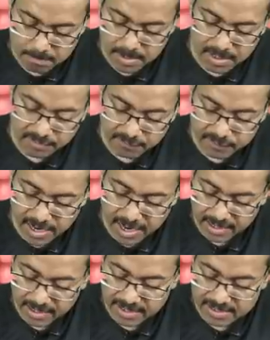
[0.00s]
But if
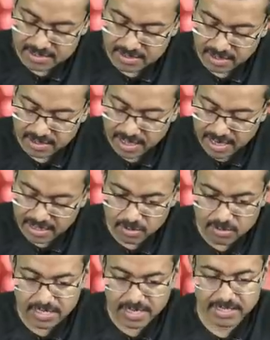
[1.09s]
that hits the
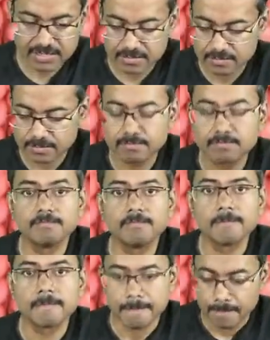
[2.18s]
keratinocytes,
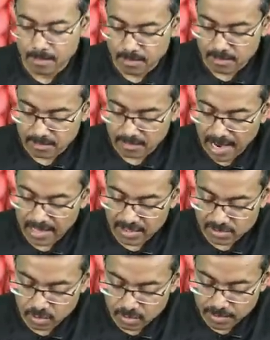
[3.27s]
that
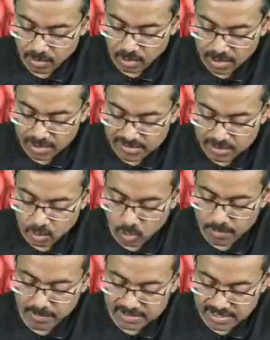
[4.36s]
is going to be called as
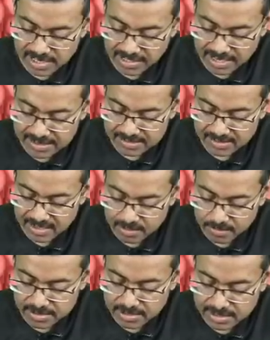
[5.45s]
squamous cell cancer
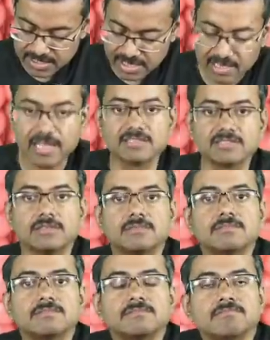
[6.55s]
and basal cell cancer.
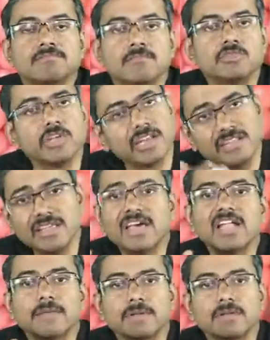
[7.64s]
So anything
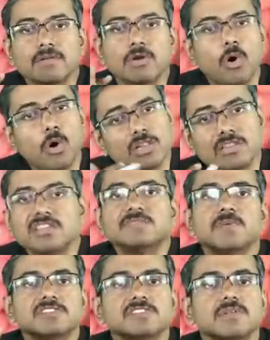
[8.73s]
can happen. All three
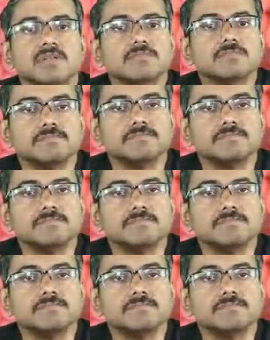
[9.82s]
is possible.